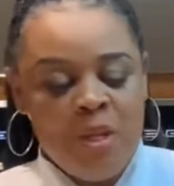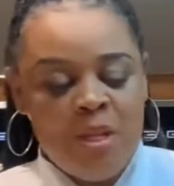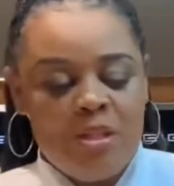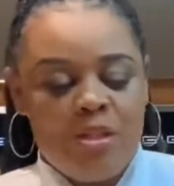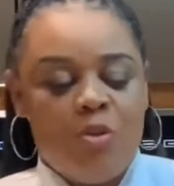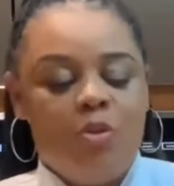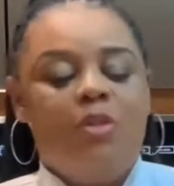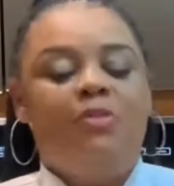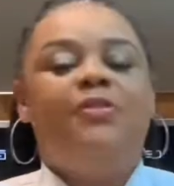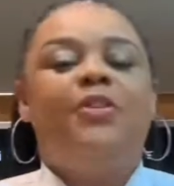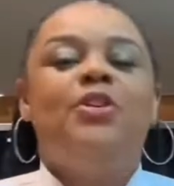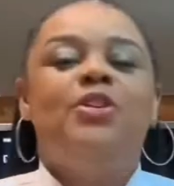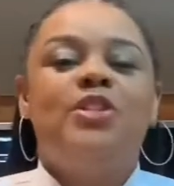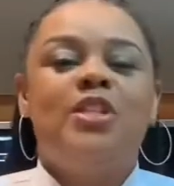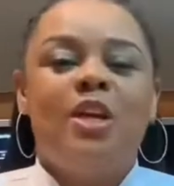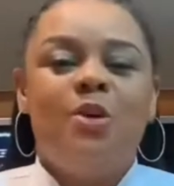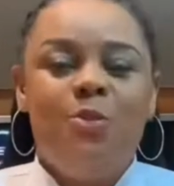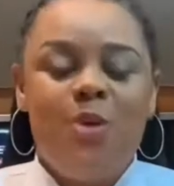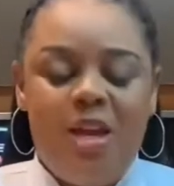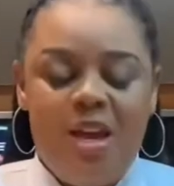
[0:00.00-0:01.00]
So the first
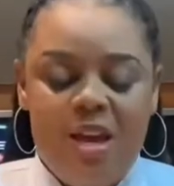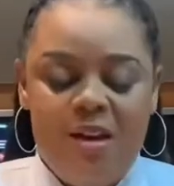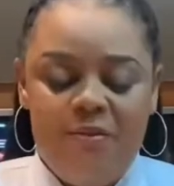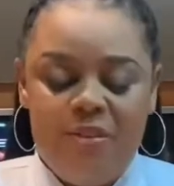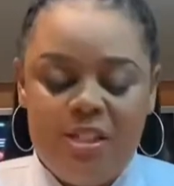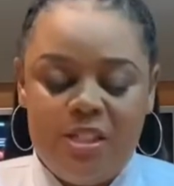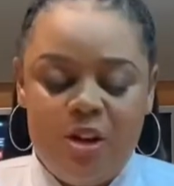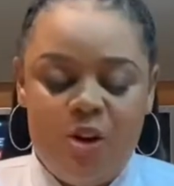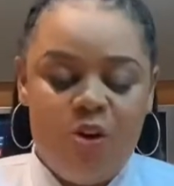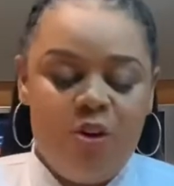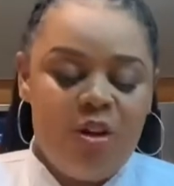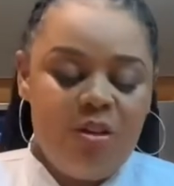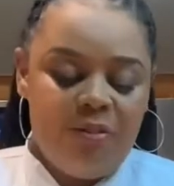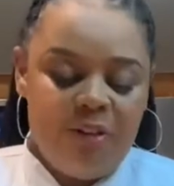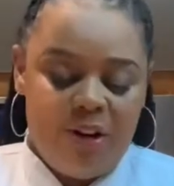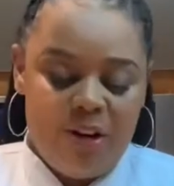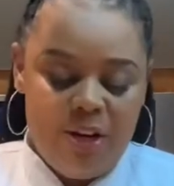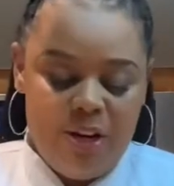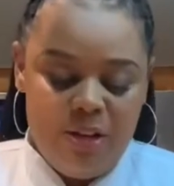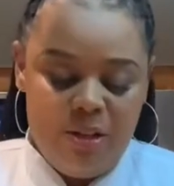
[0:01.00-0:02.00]
thing we have is all of
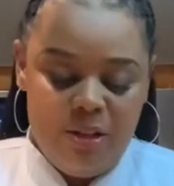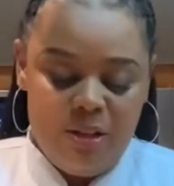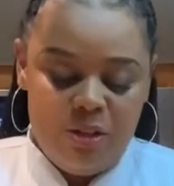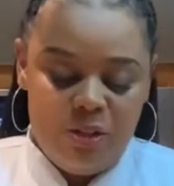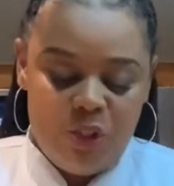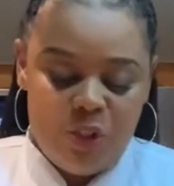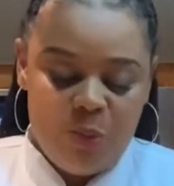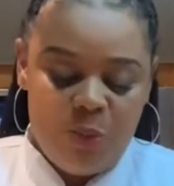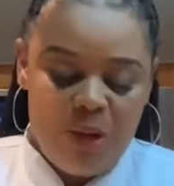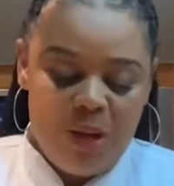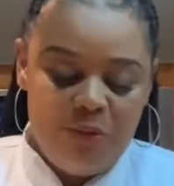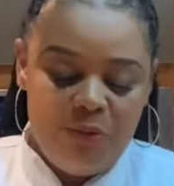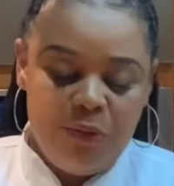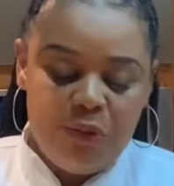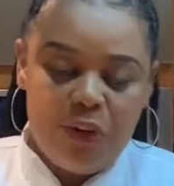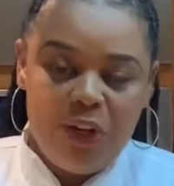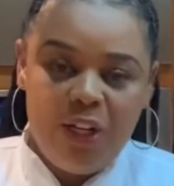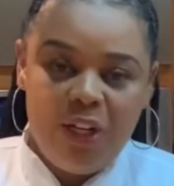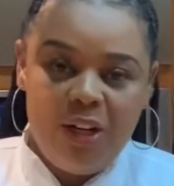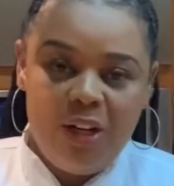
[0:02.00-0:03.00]
our onions. So we have
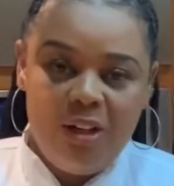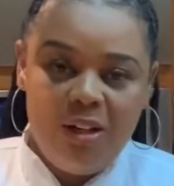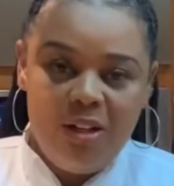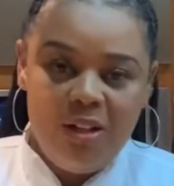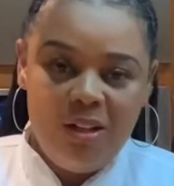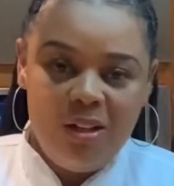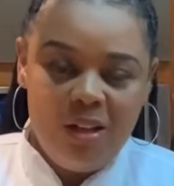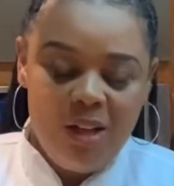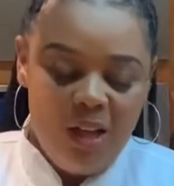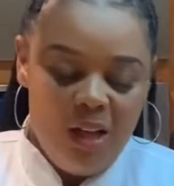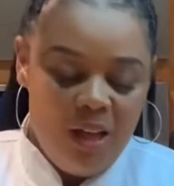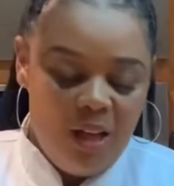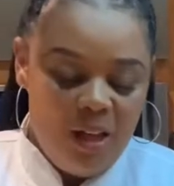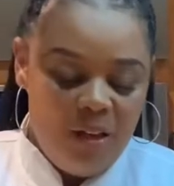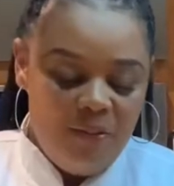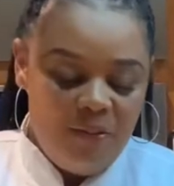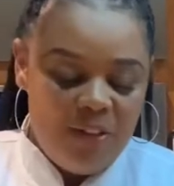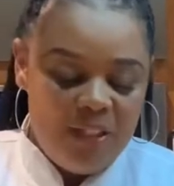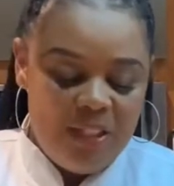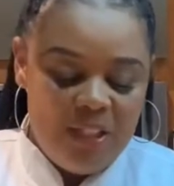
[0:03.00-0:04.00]
green onion,
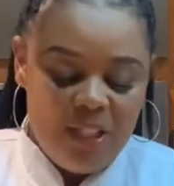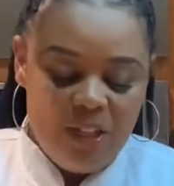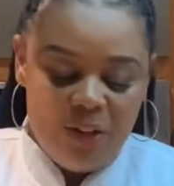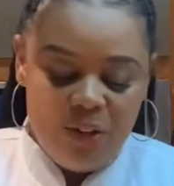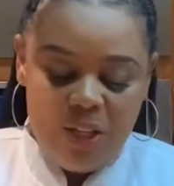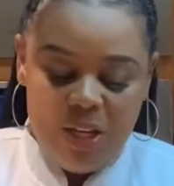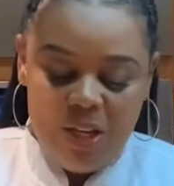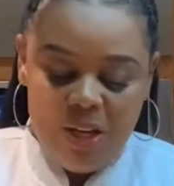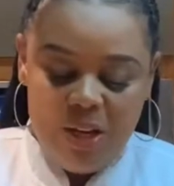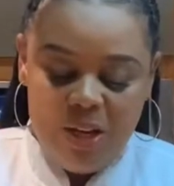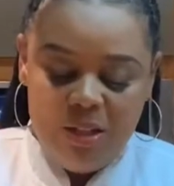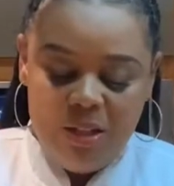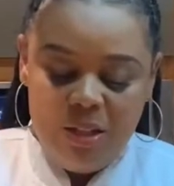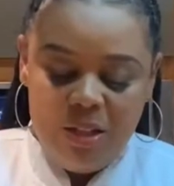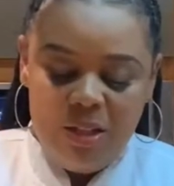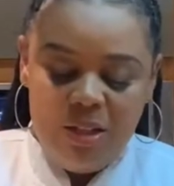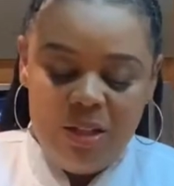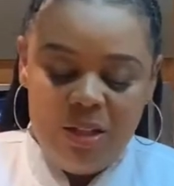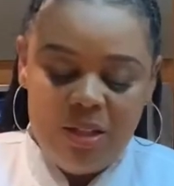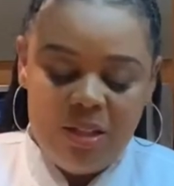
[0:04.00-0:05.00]
Vidalia
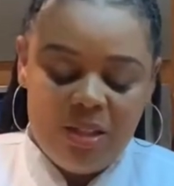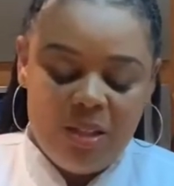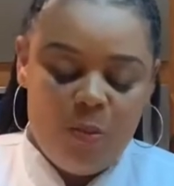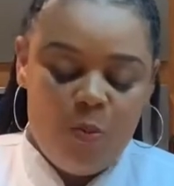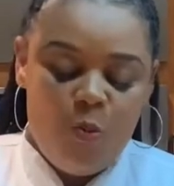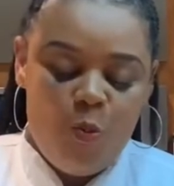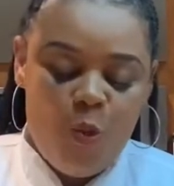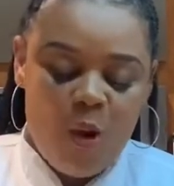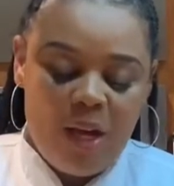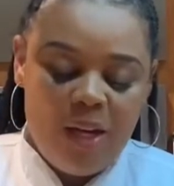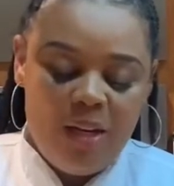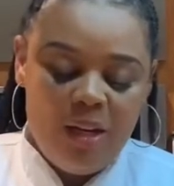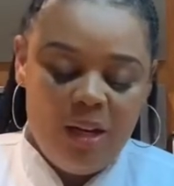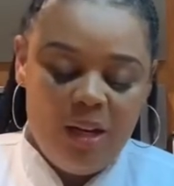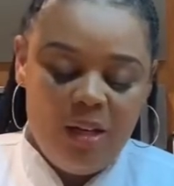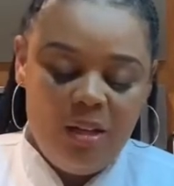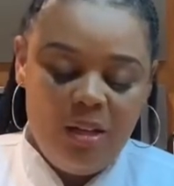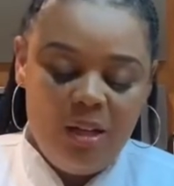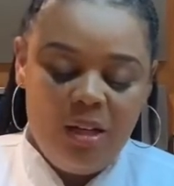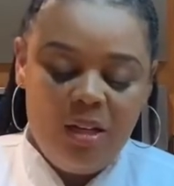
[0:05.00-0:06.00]
onion, some white
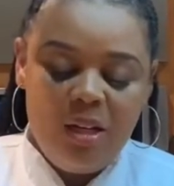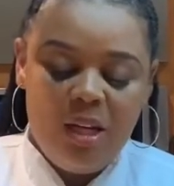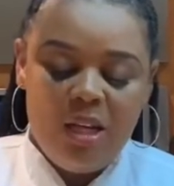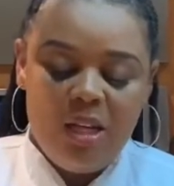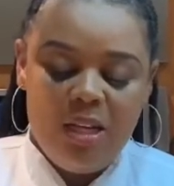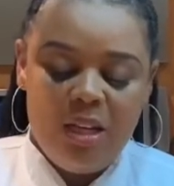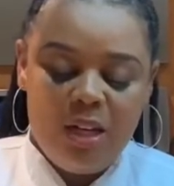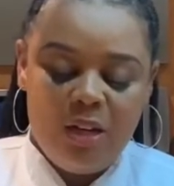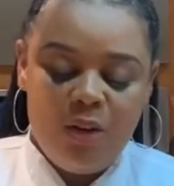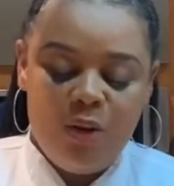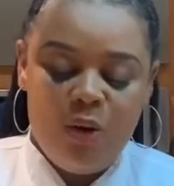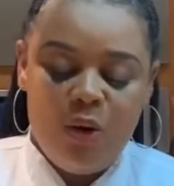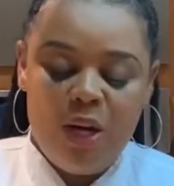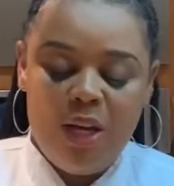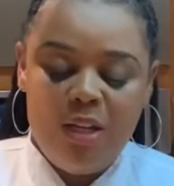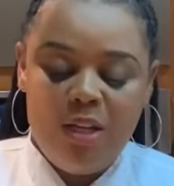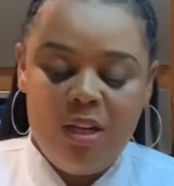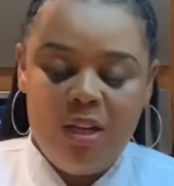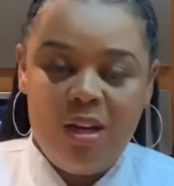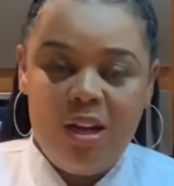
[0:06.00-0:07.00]
onion, yellow
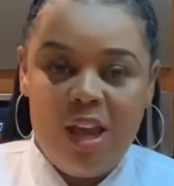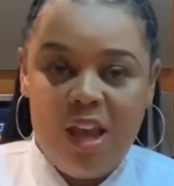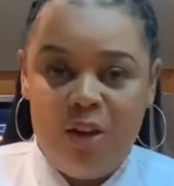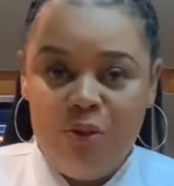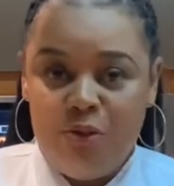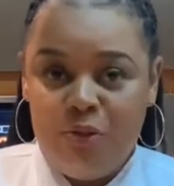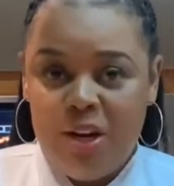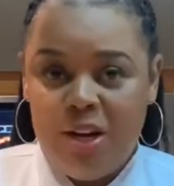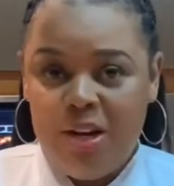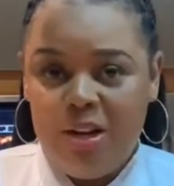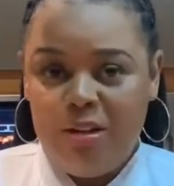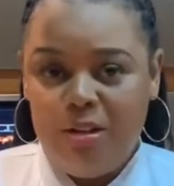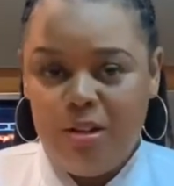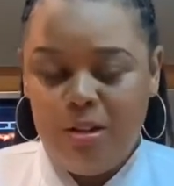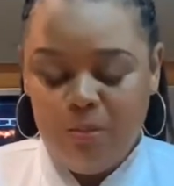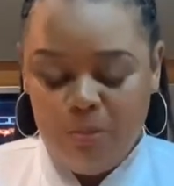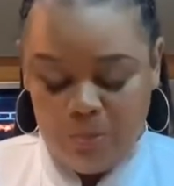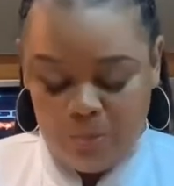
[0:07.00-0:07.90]
onion, and red onion.